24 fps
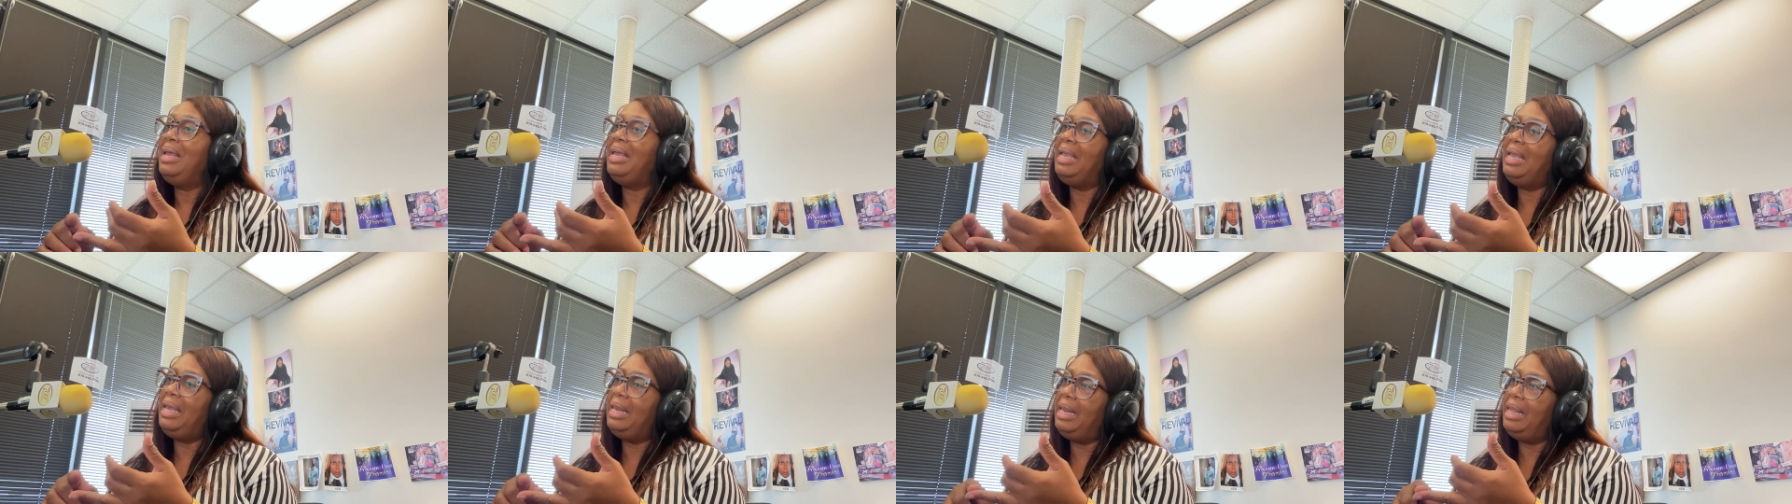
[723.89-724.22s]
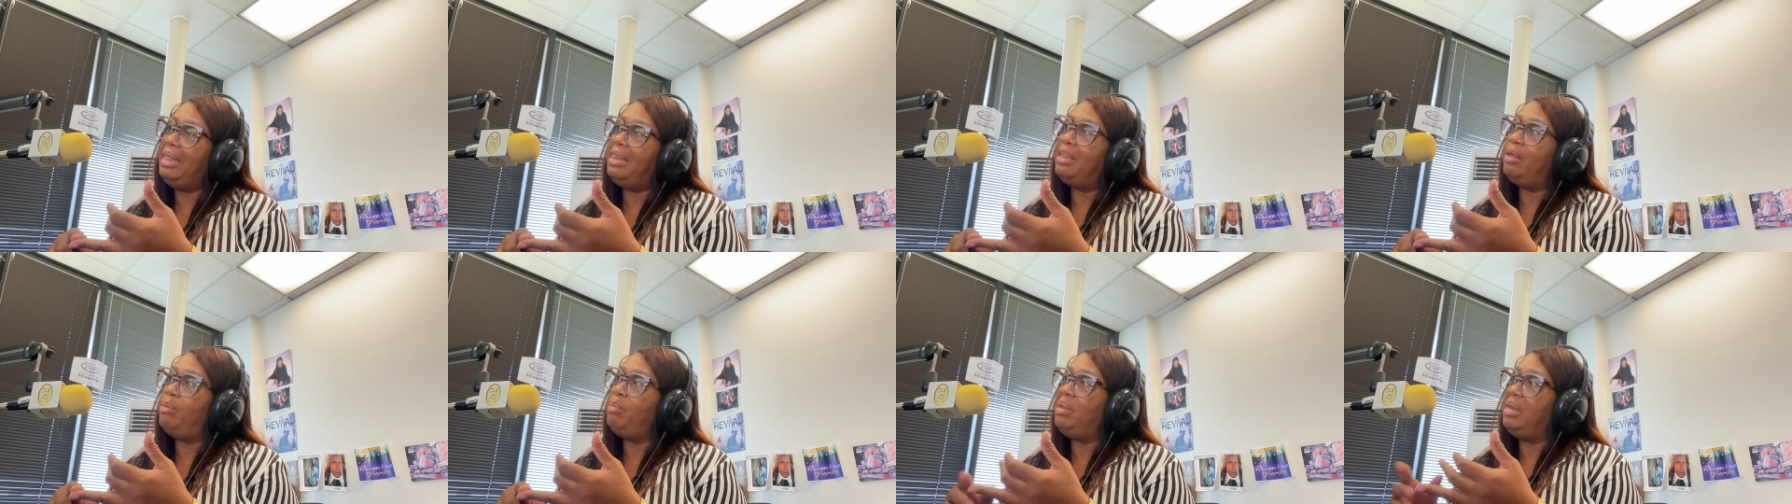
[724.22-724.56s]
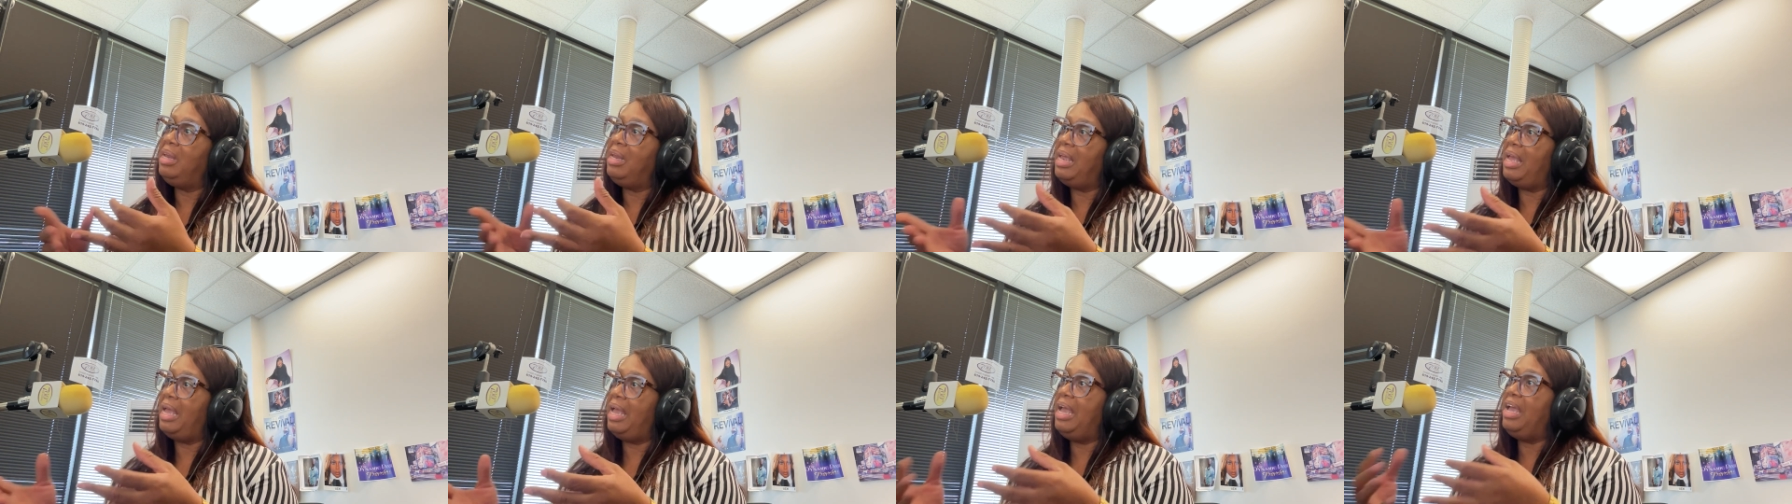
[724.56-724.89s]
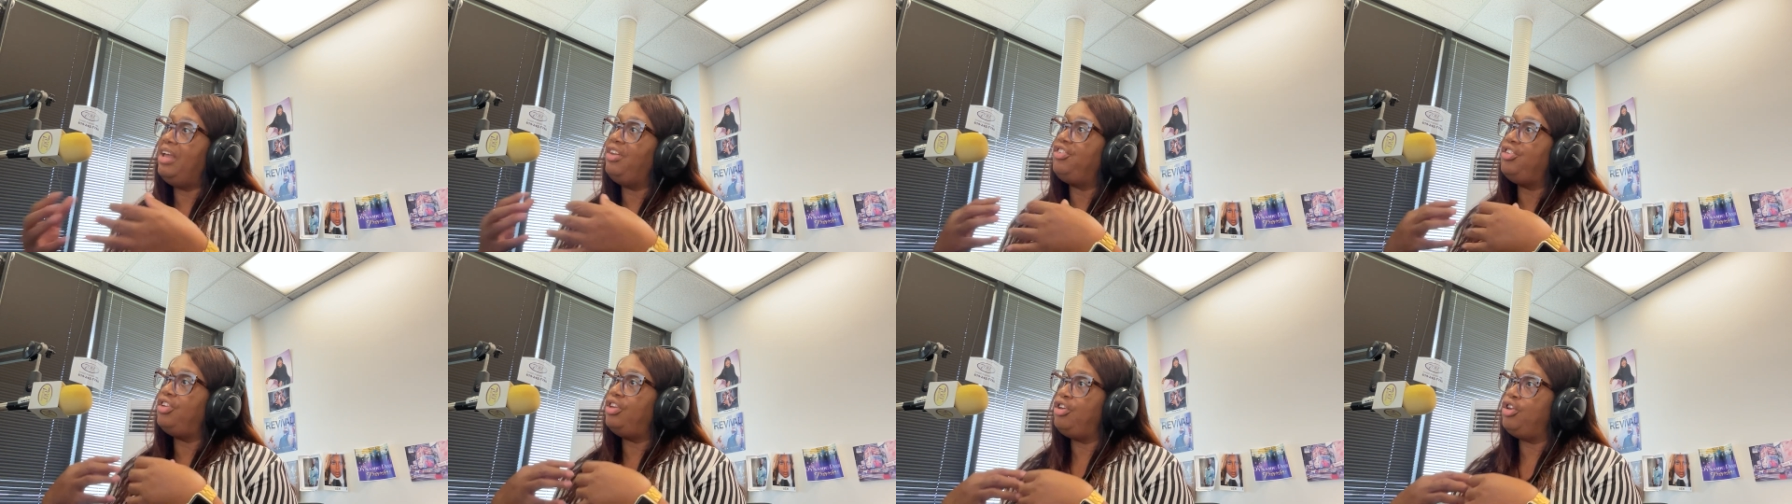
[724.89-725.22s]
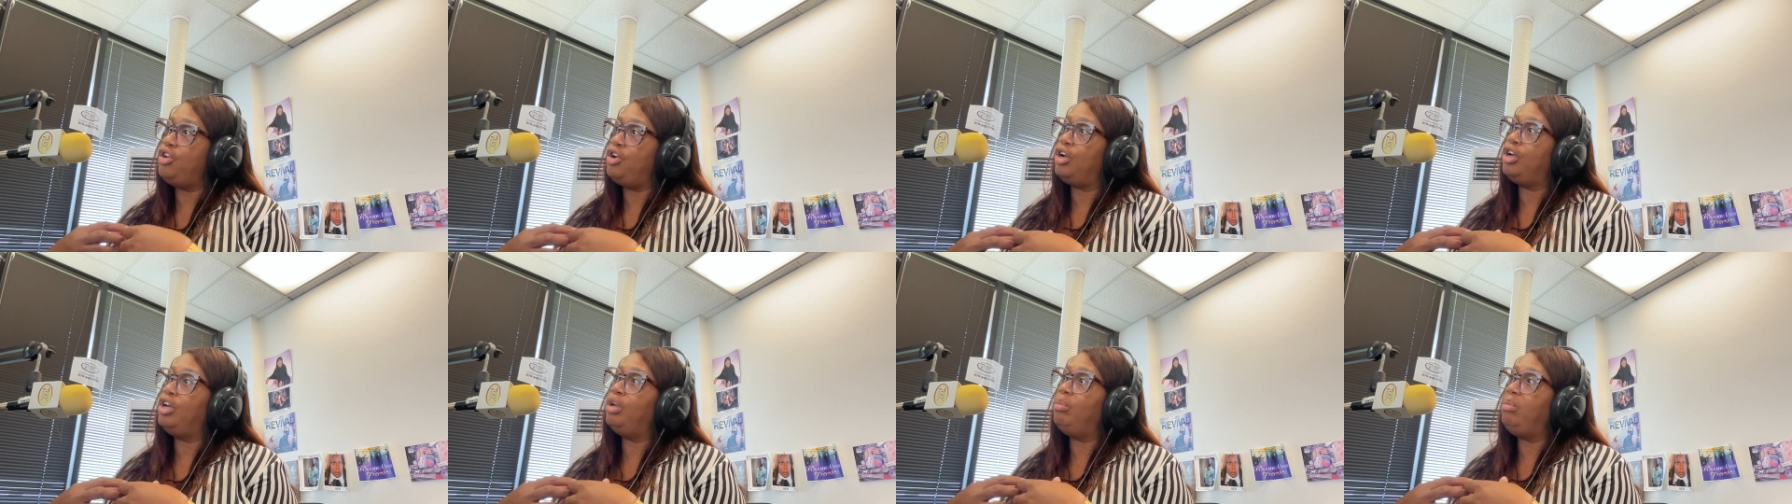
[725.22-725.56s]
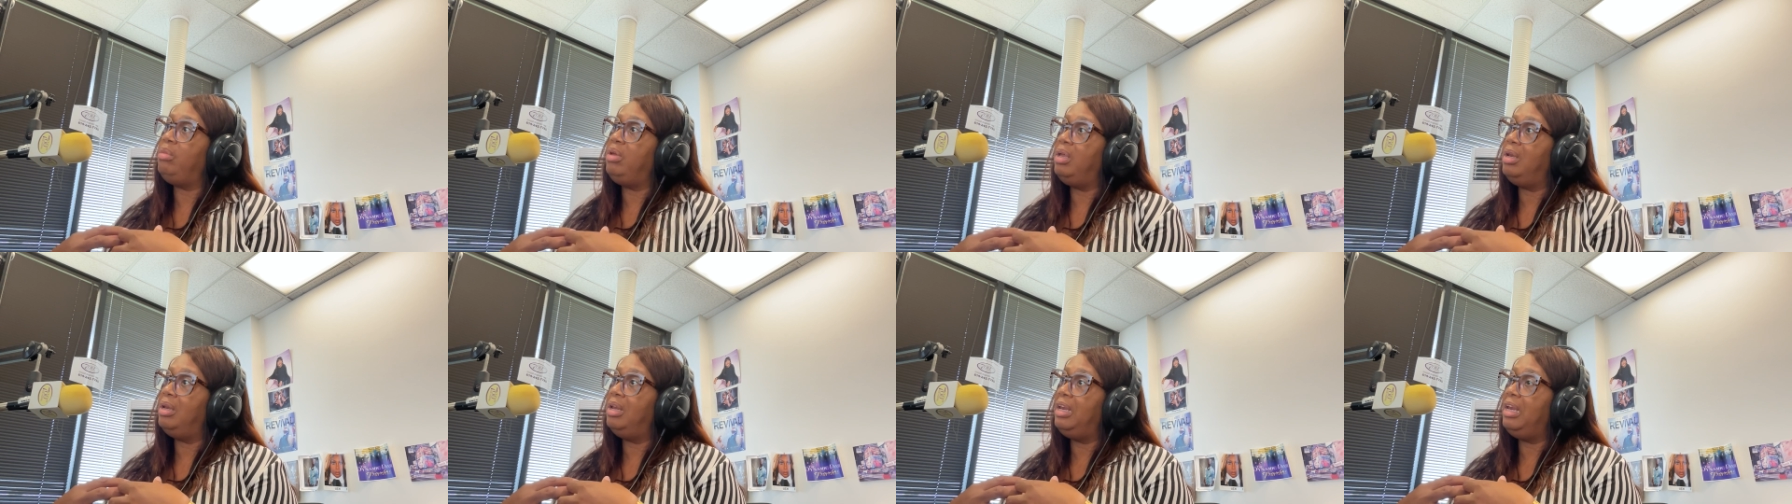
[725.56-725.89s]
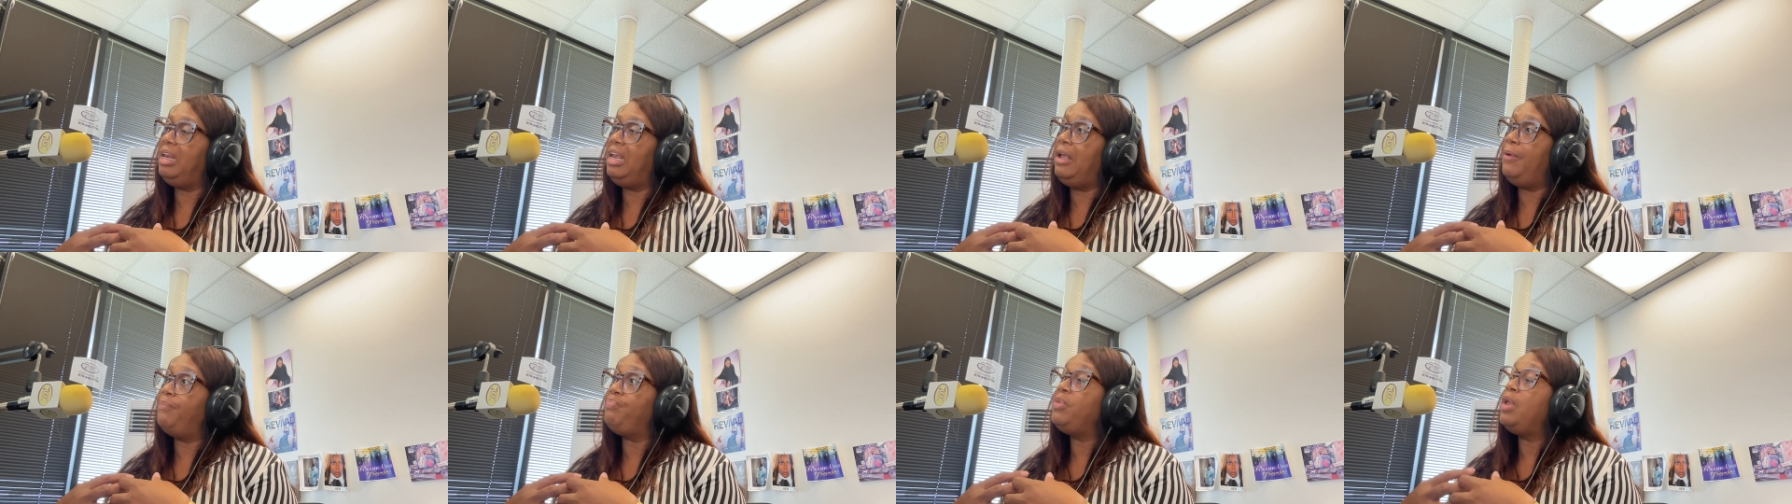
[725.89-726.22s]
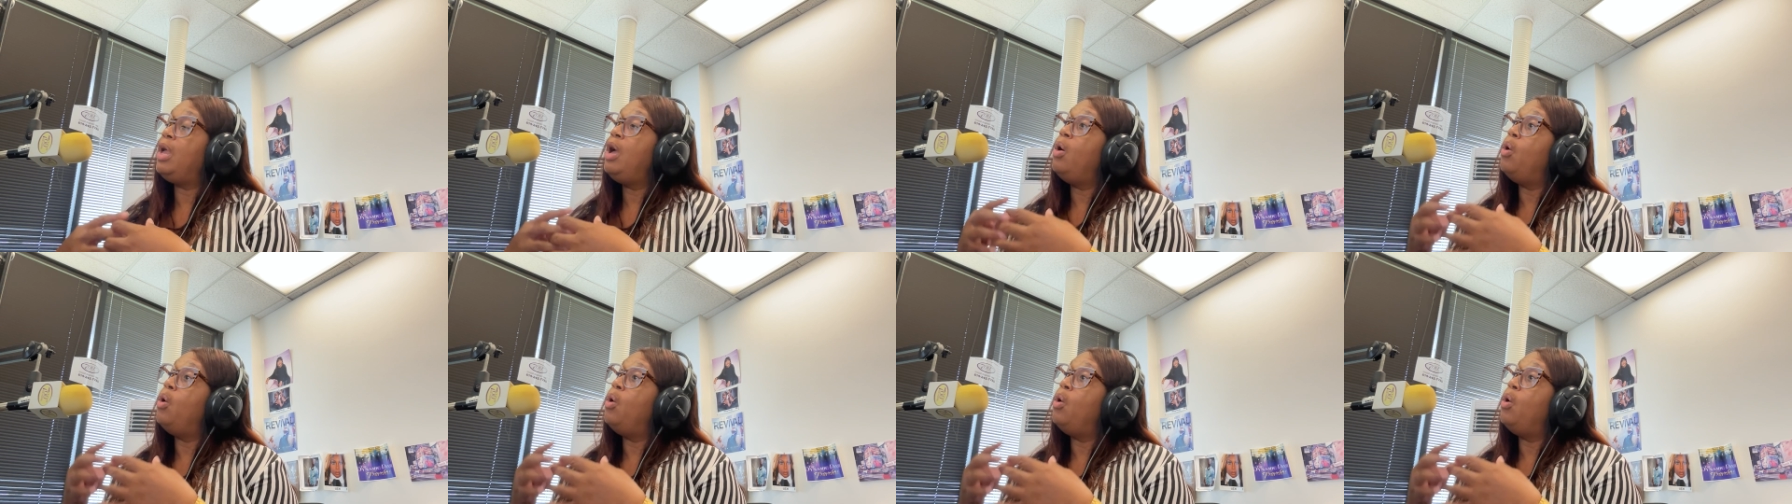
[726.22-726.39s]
getting them engaged in your community